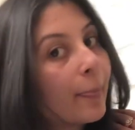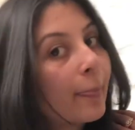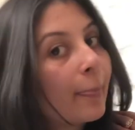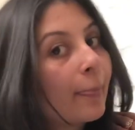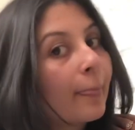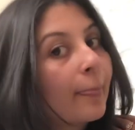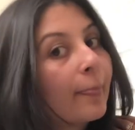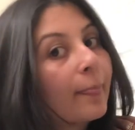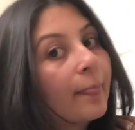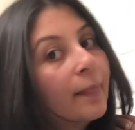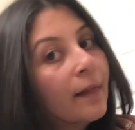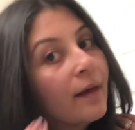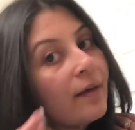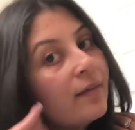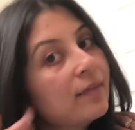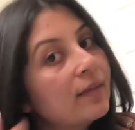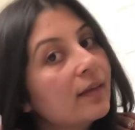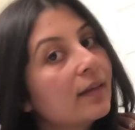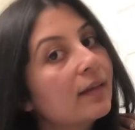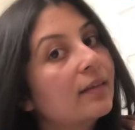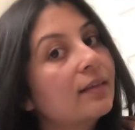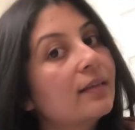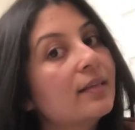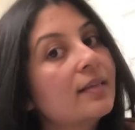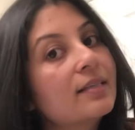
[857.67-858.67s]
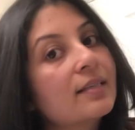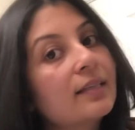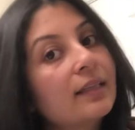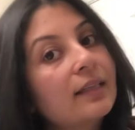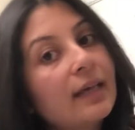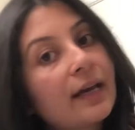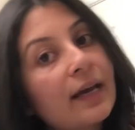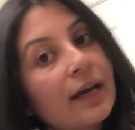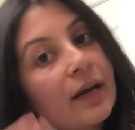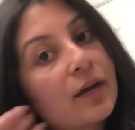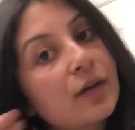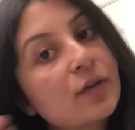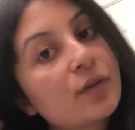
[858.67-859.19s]
I think these
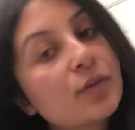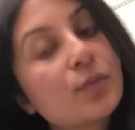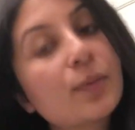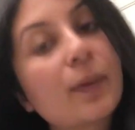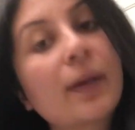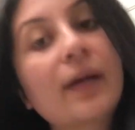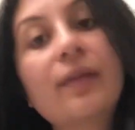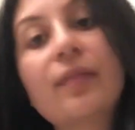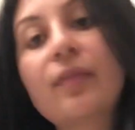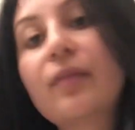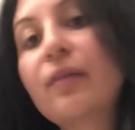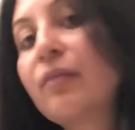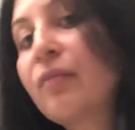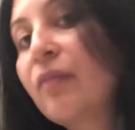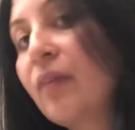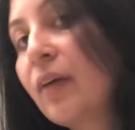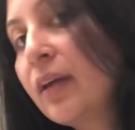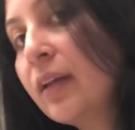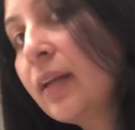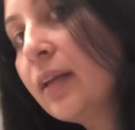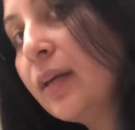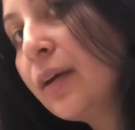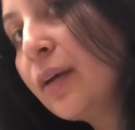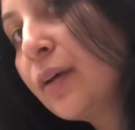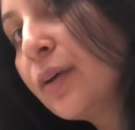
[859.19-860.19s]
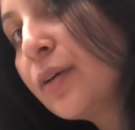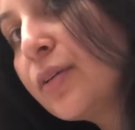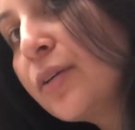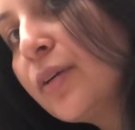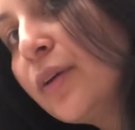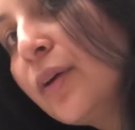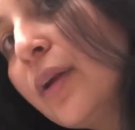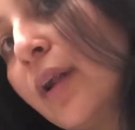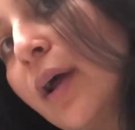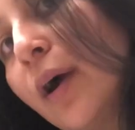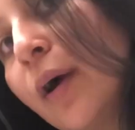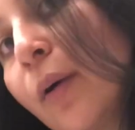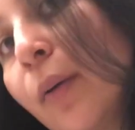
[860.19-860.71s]
layers right in the front here
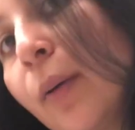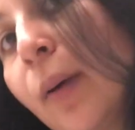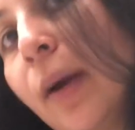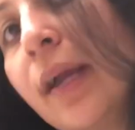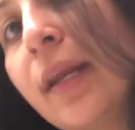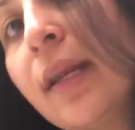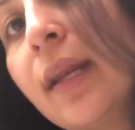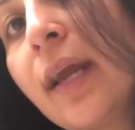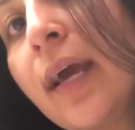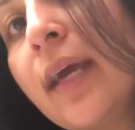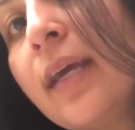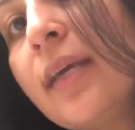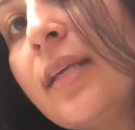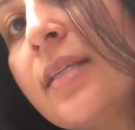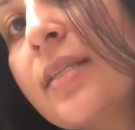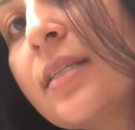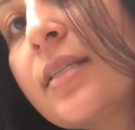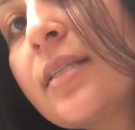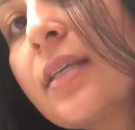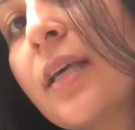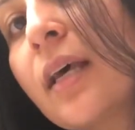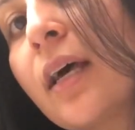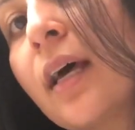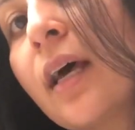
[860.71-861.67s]
turned out quite nice.